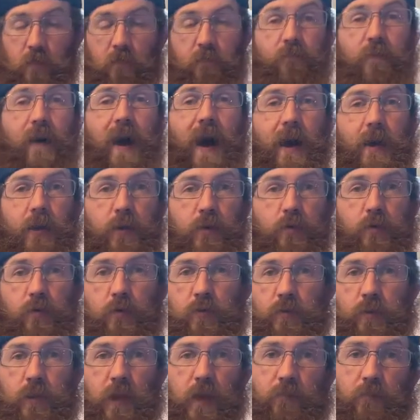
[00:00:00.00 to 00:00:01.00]

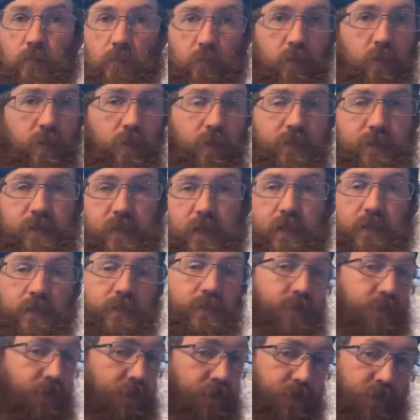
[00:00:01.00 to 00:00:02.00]
value never really
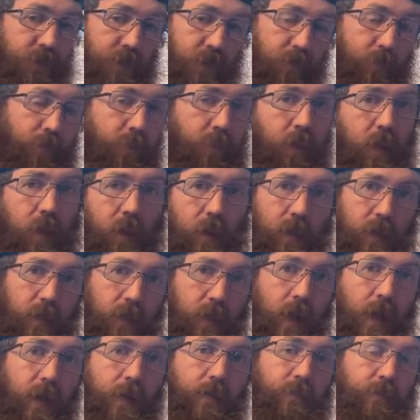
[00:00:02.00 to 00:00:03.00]
tends to dip like a
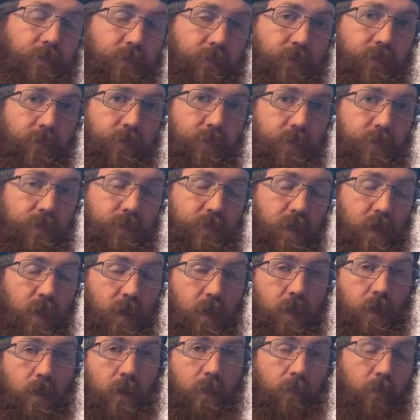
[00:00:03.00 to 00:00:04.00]
lot of these
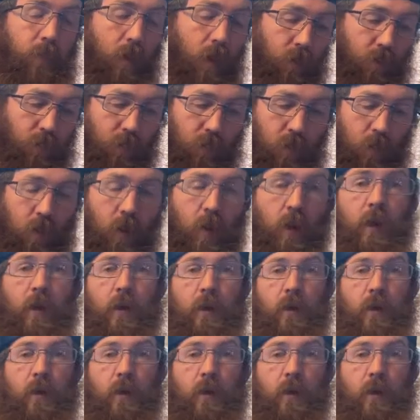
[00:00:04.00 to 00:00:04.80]
other